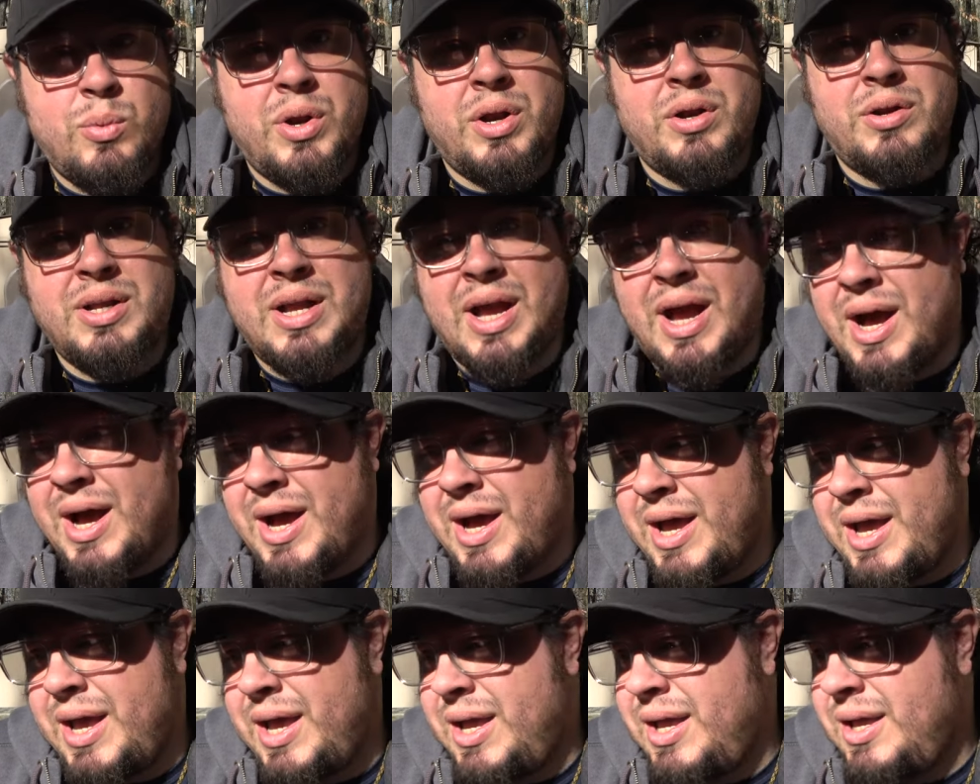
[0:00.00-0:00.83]
weird
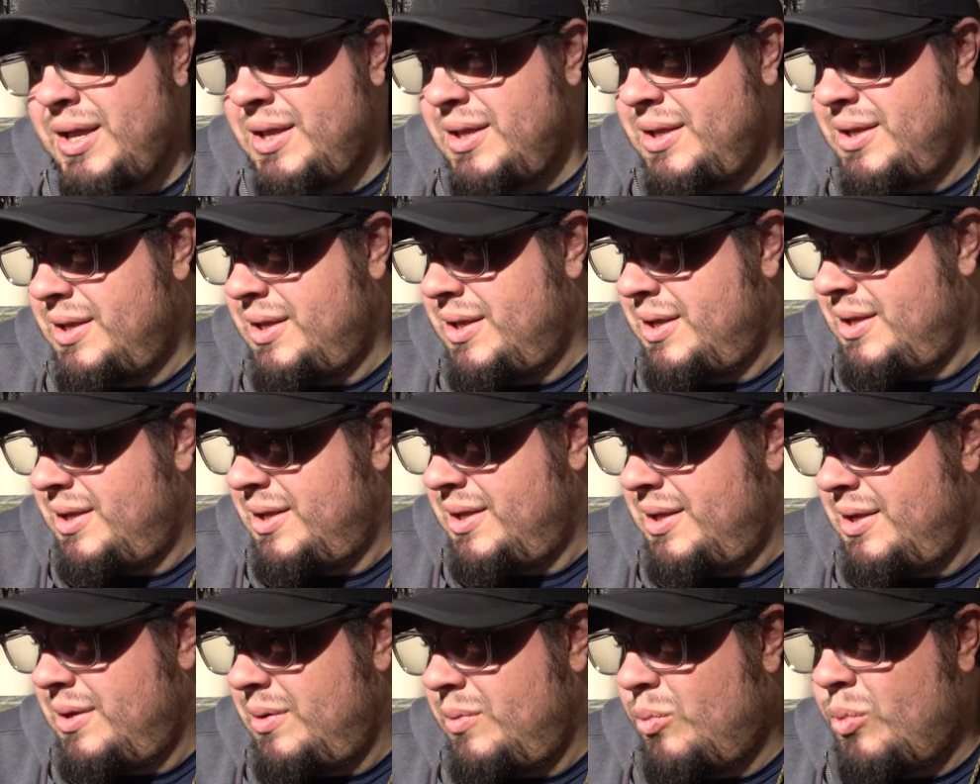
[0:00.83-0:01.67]
guy.
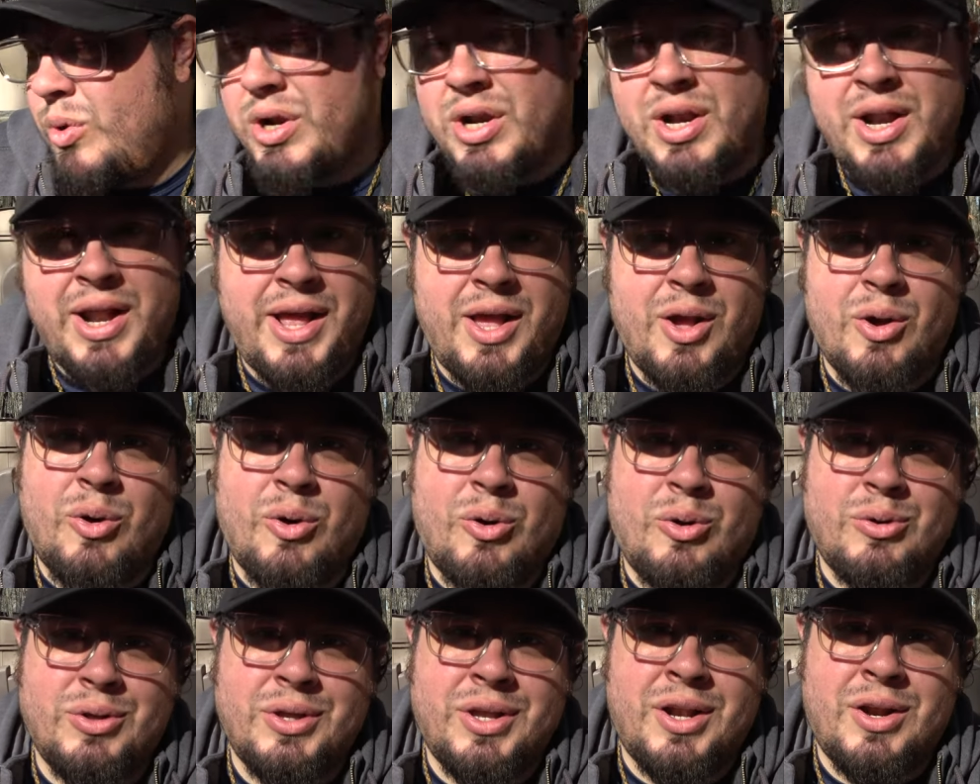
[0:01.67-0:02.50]
What an
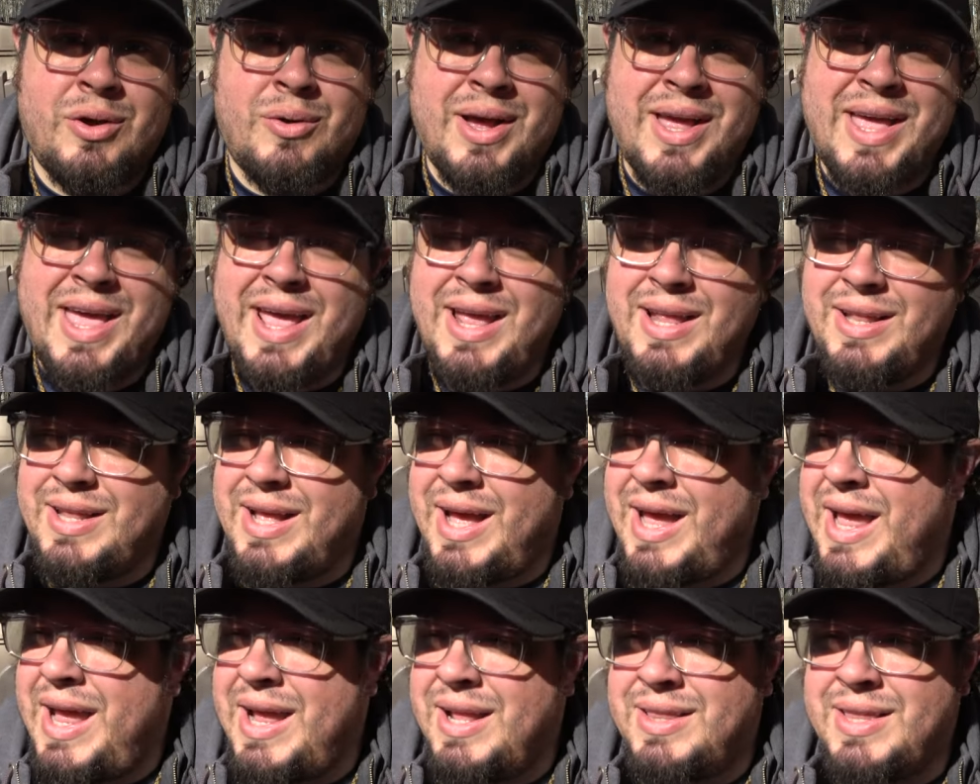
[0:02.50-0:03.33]
a-hole. You know, I
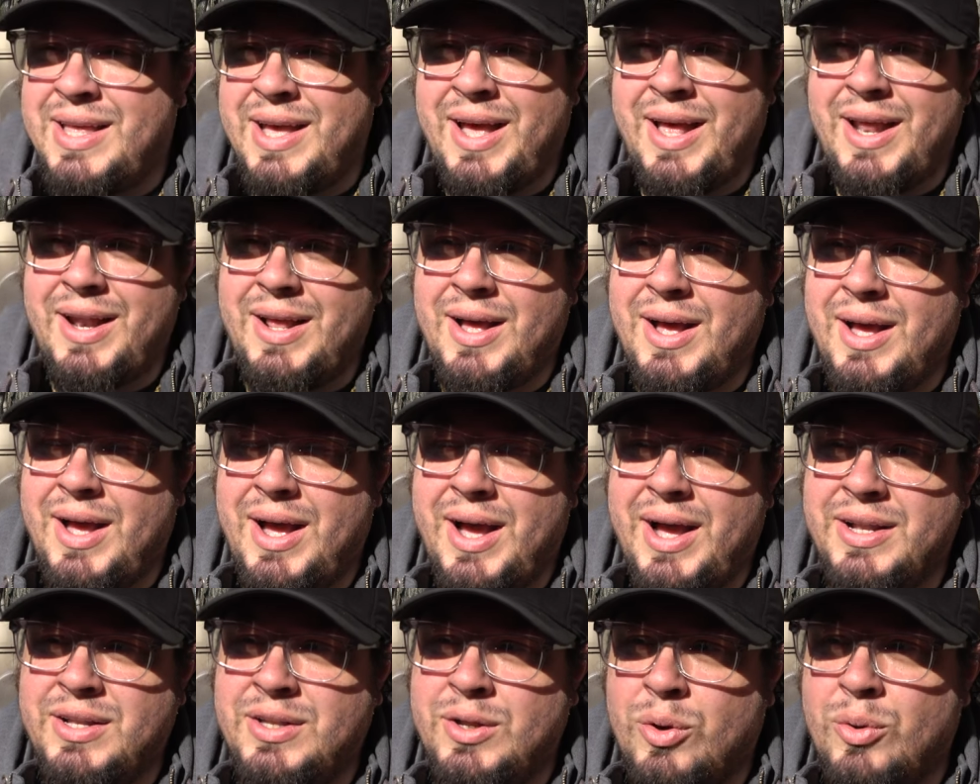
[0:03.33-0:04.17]
hate that.
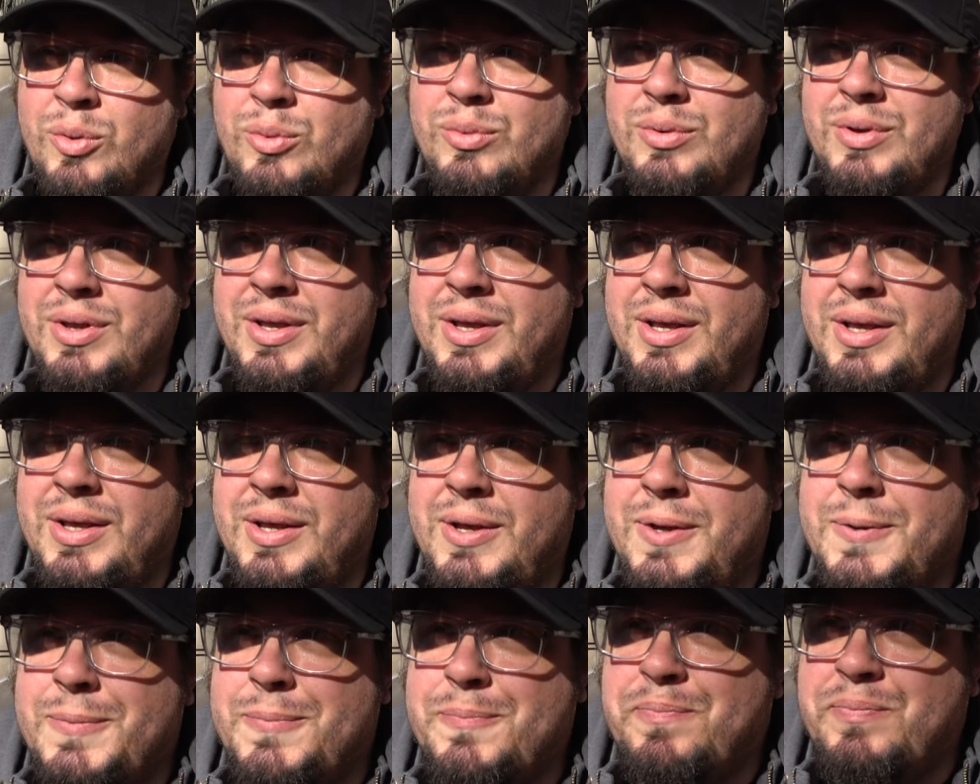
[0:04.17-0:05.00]
I don't
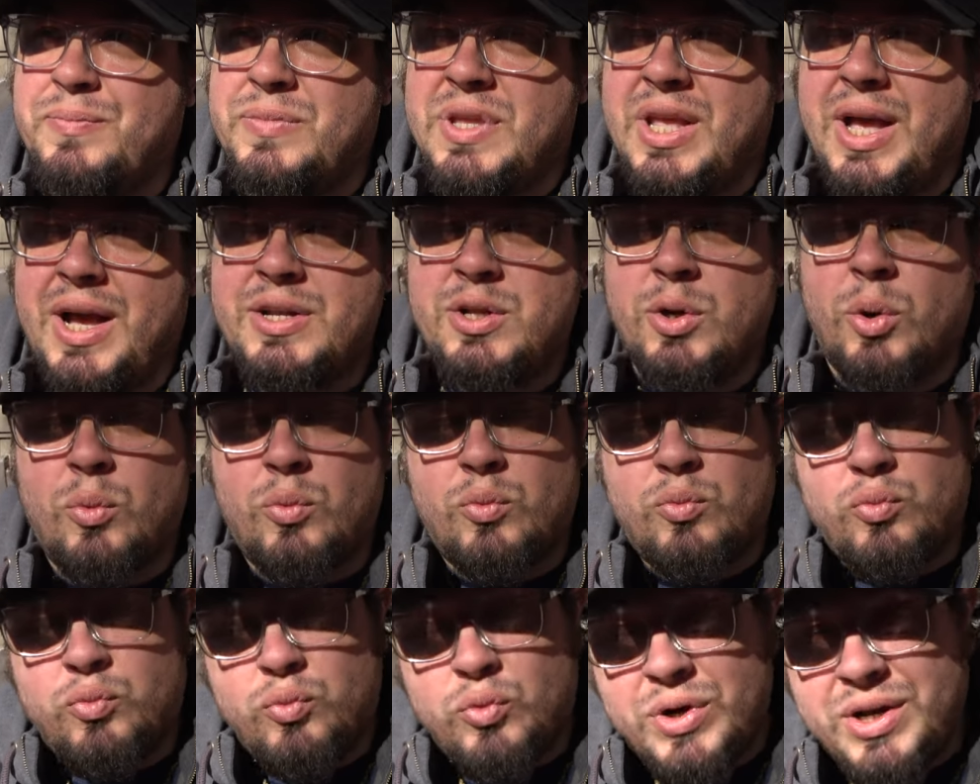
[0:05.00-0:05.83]

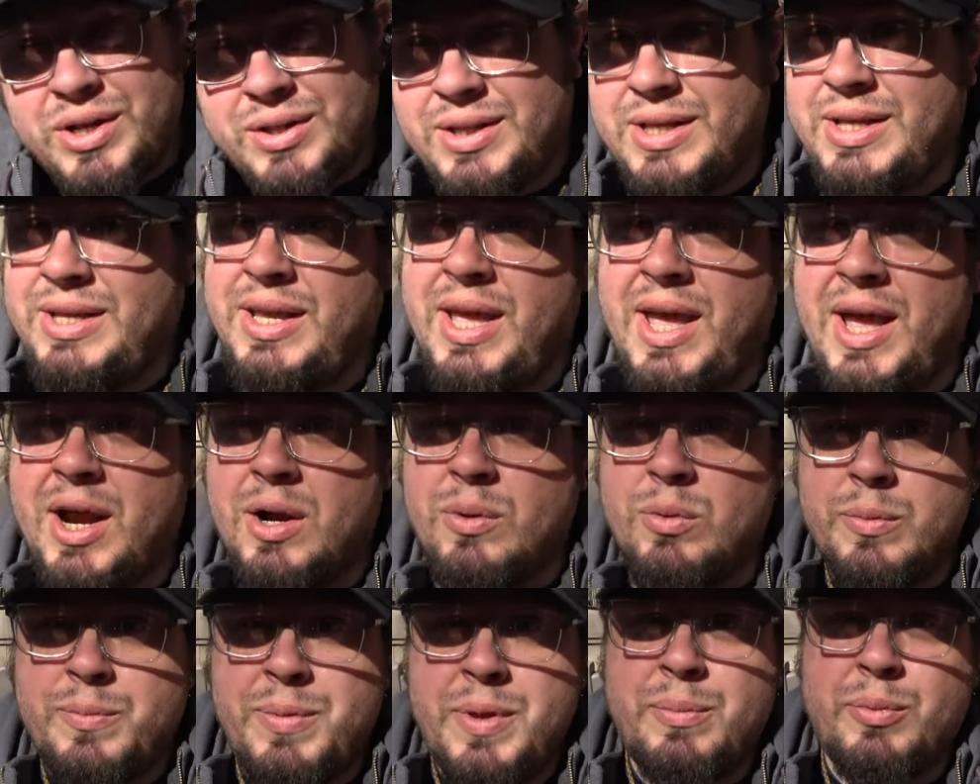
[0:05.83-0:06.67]
really
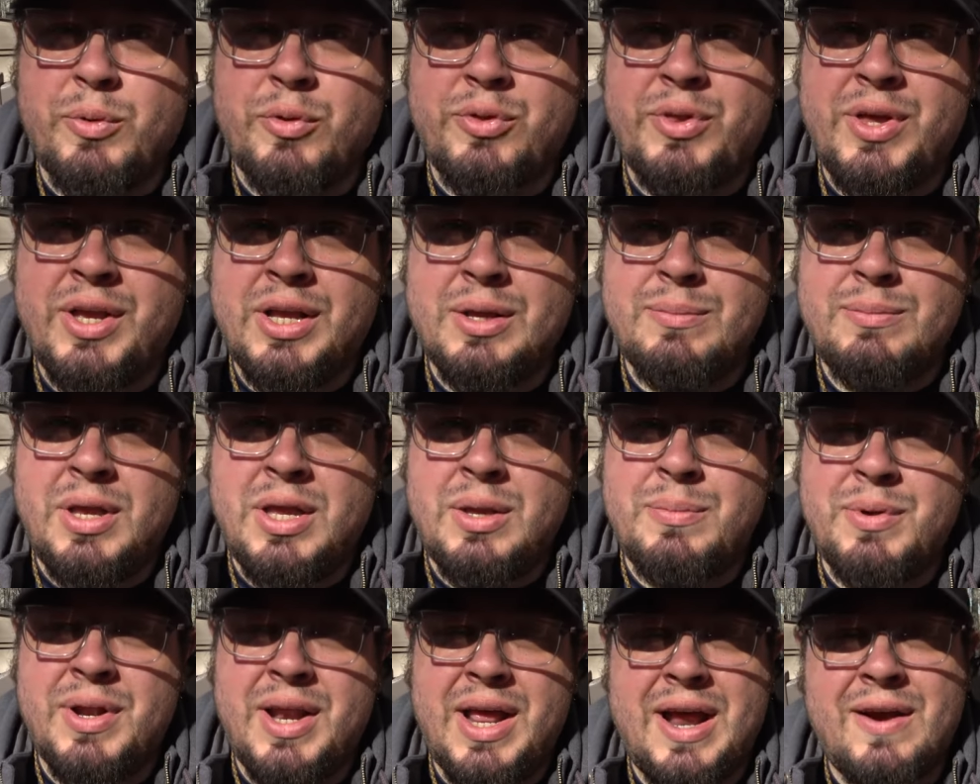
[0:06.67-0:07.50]
care what people think of
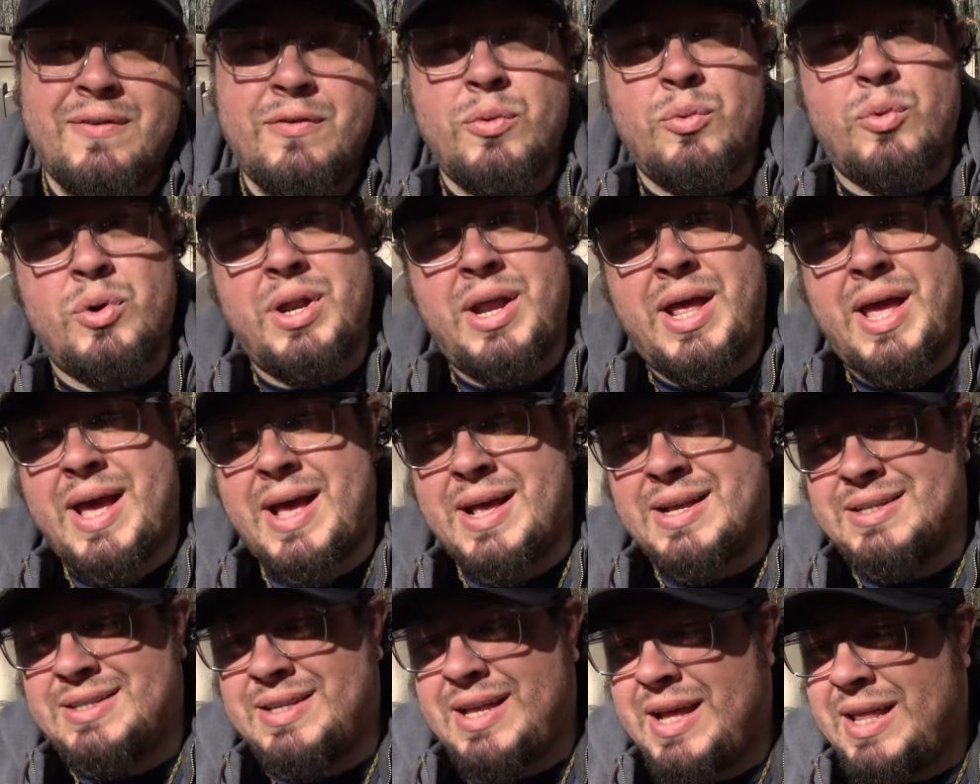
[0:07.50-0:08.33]
me, but everyone
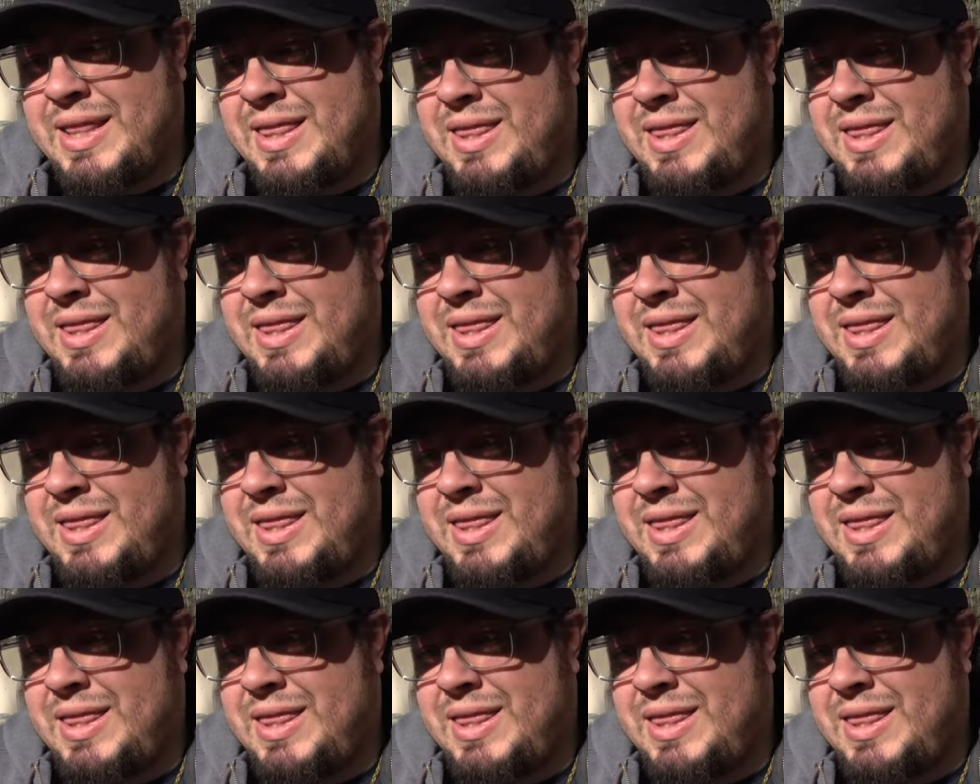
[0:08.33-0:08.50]
has that